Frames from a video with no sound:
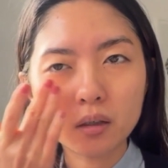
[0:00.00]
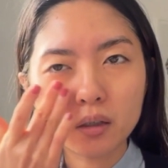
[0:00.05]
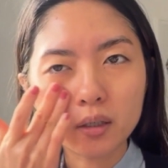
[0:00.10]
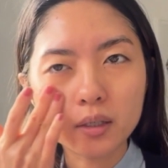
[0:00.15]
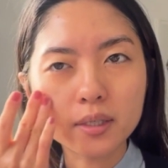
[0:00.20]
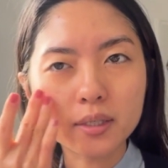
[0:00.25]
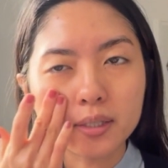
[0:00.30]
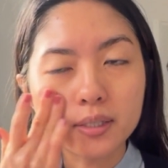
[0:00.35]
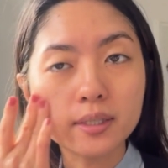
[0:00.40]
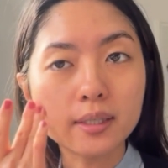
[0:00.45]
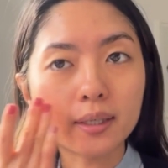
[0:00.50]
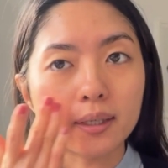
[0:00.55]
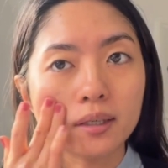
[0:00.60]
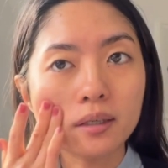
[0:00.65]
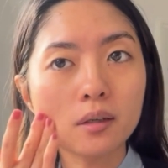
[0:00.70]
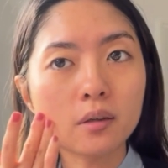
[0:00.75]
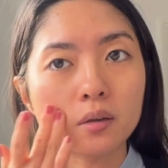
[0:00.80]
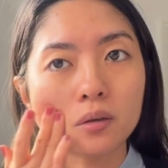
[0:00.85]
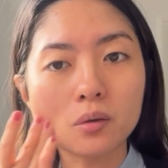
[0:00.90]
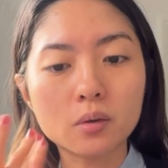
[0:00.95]
a
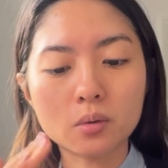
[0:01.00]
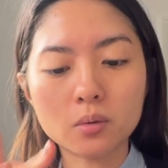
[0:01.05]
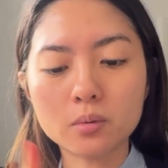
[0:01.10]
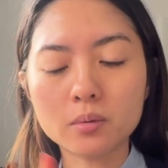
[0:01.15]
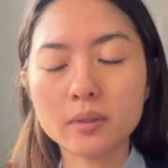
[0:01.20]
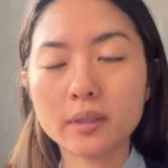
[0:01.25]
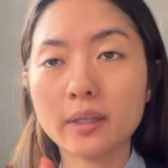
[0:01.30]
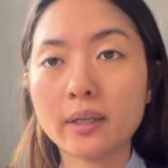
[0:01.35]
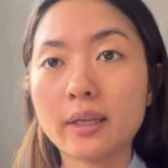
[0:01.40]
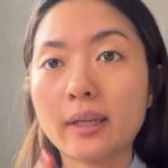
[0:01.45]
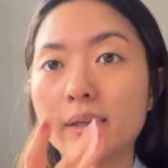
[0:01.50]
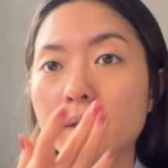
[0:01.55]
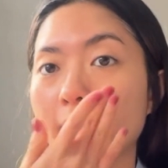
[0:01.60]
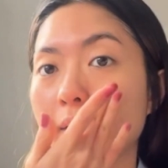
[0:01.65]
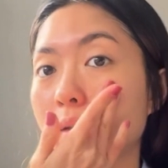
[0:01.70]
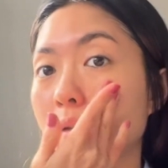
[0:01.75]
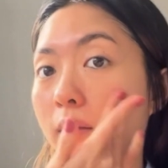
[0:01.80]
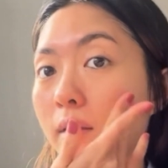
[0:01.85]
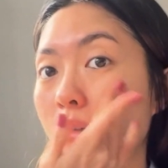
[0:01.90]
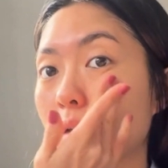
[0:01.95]
day old
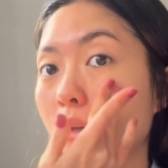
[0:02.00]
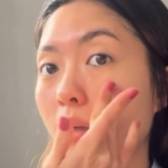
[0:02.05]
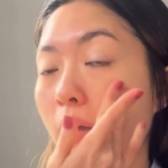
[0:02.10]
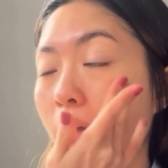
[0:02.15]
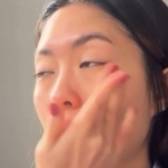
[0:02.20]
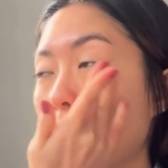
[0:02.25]
and